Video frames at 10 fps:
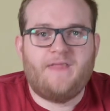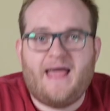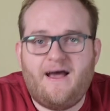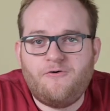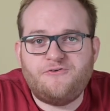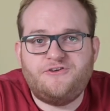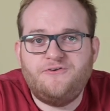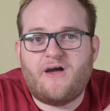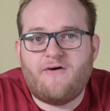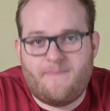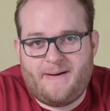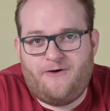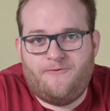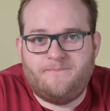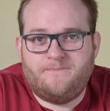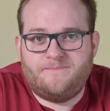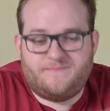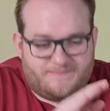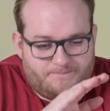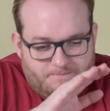how do you go about
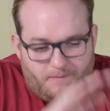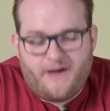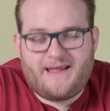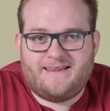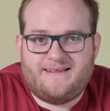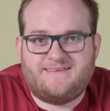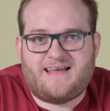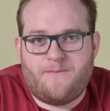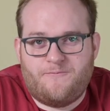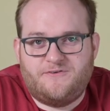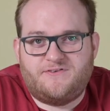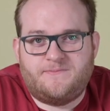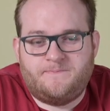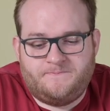buying these cameras?